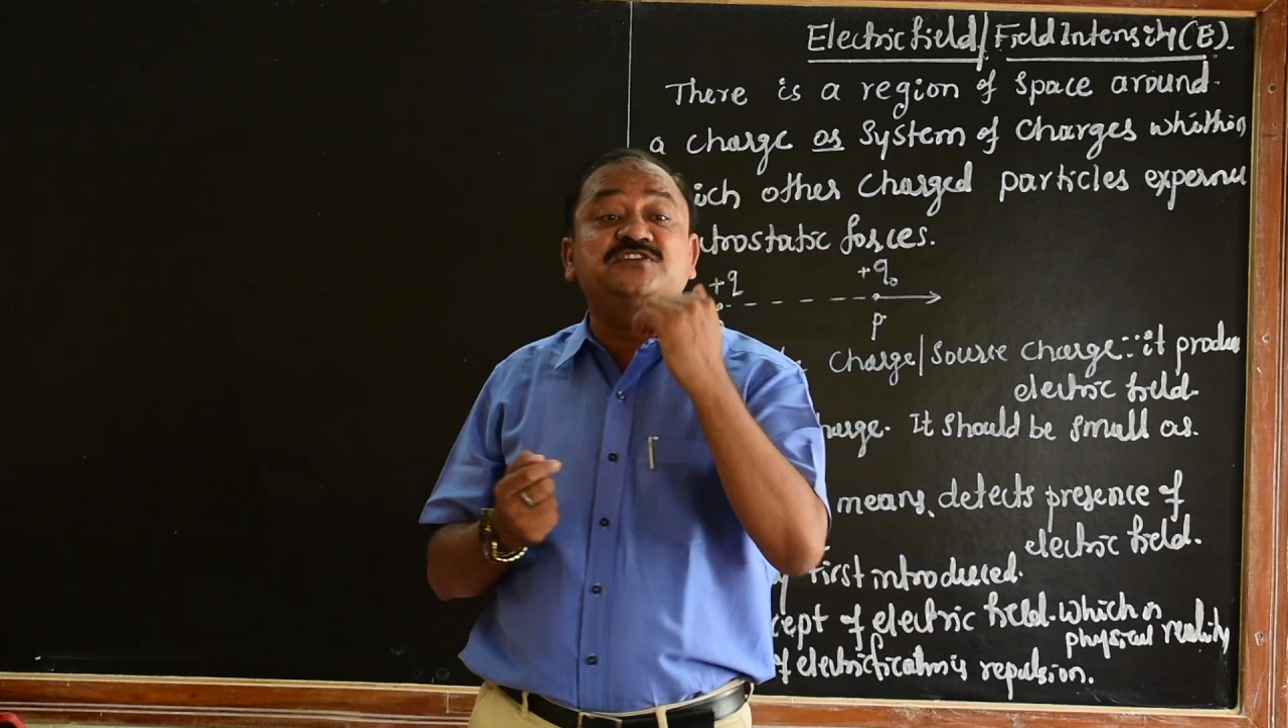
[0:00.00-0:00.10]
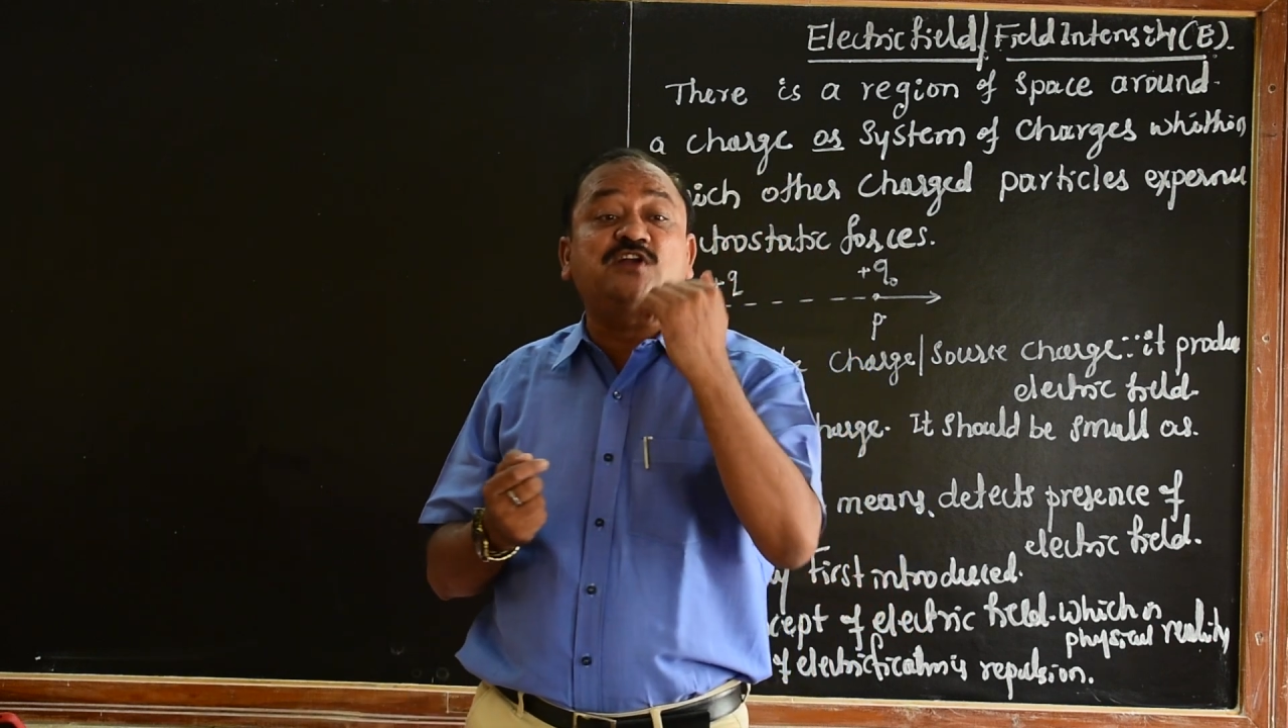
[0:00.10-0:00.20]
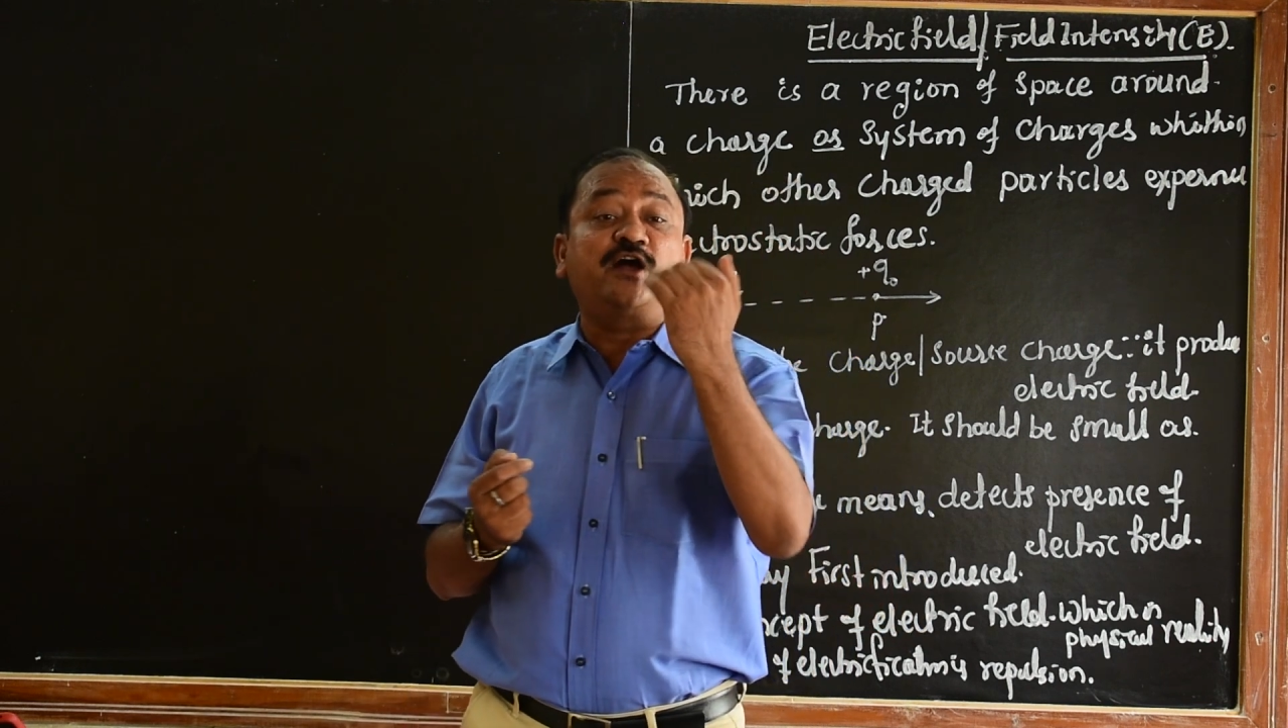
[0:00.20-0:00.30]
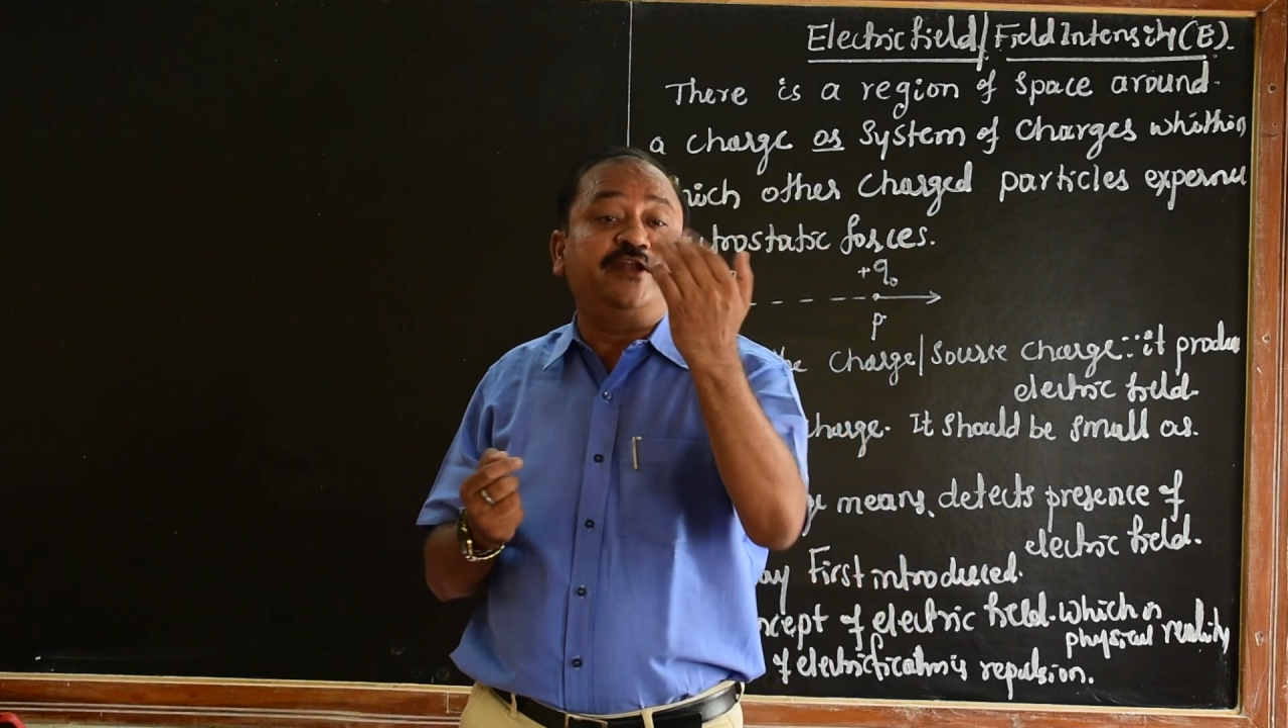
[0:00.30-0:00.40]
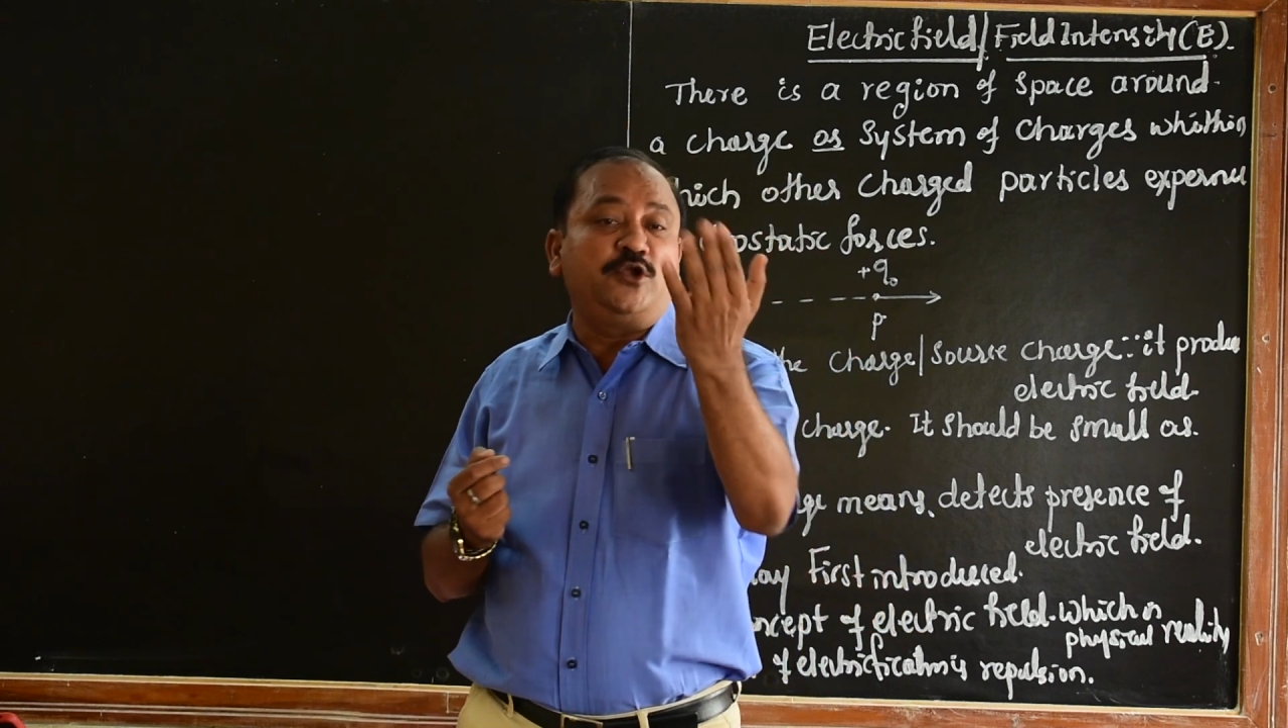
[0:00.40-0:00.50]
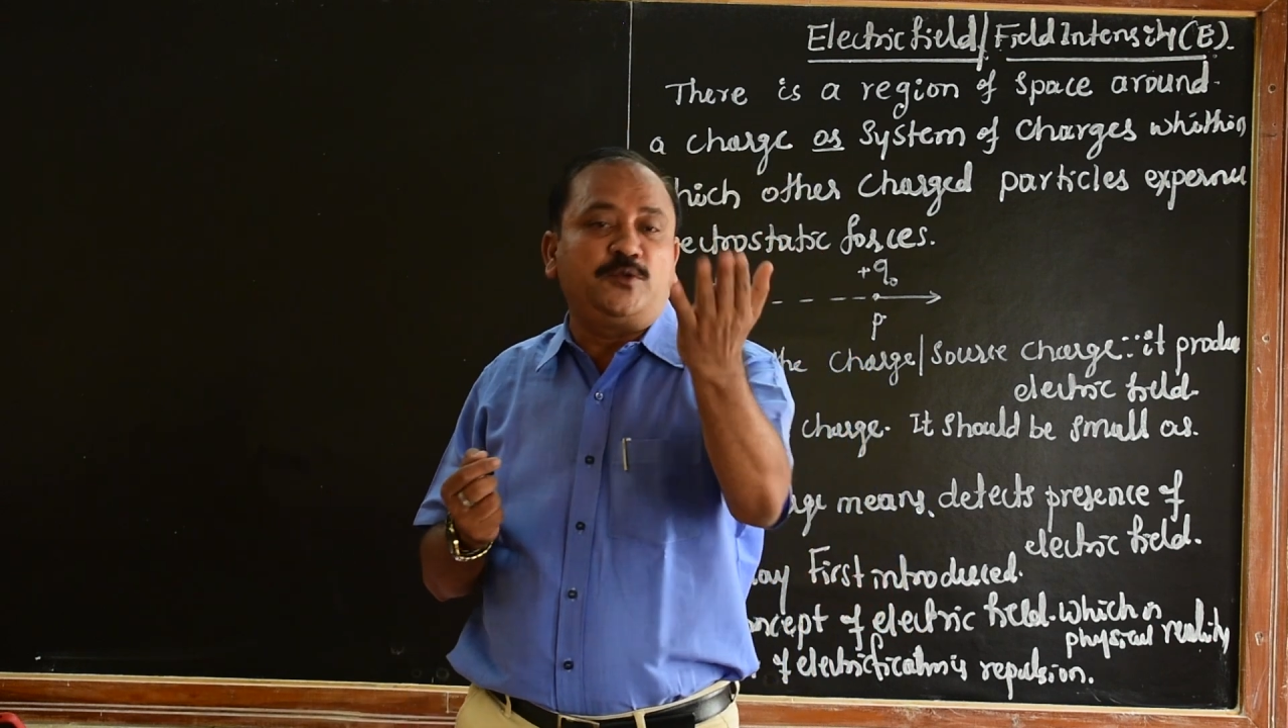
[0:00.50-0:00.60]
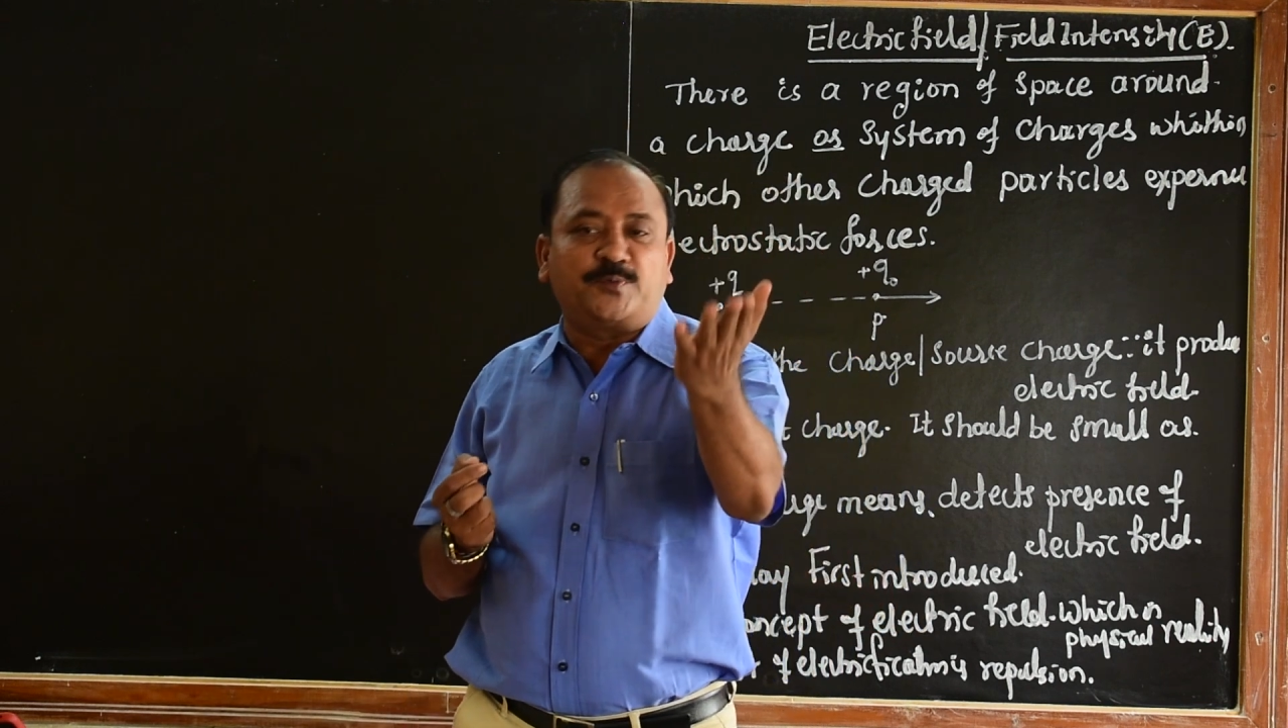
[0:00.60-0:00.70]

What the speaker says: on unit